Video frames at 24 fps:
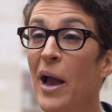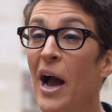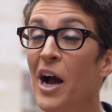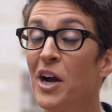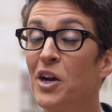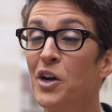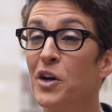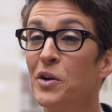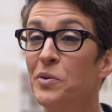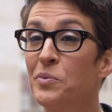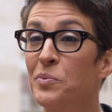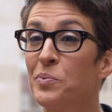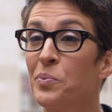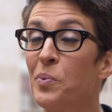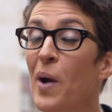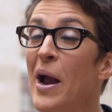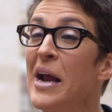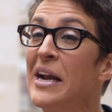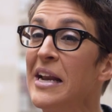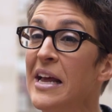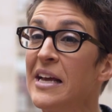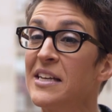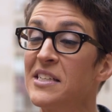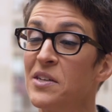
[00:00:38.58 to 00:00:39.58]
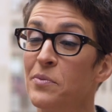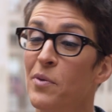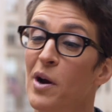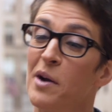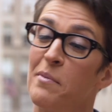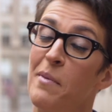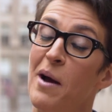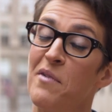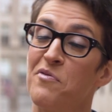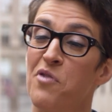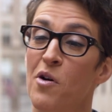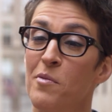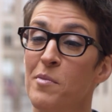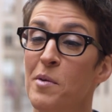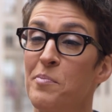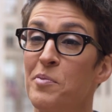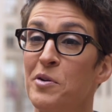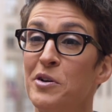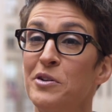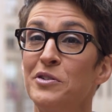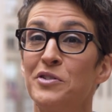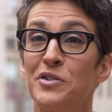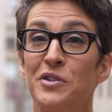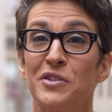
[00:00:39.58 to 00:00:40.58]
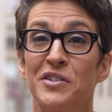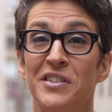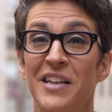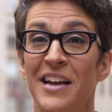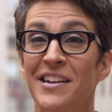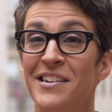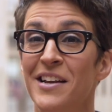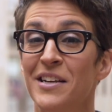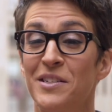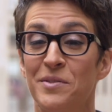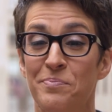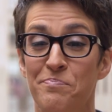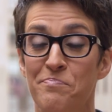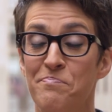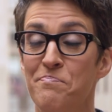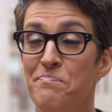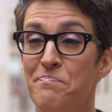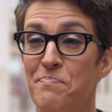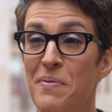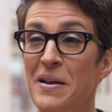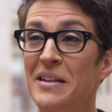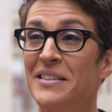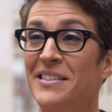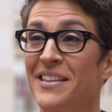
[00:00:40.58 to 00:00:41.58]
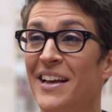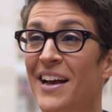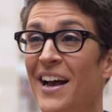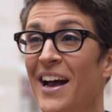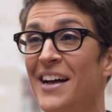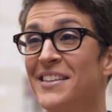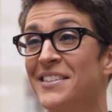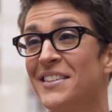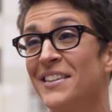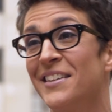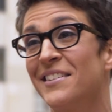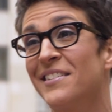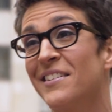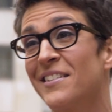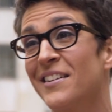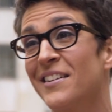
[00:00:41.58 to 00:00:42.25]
we got good ratings, and one of my former producers sent us pizza as a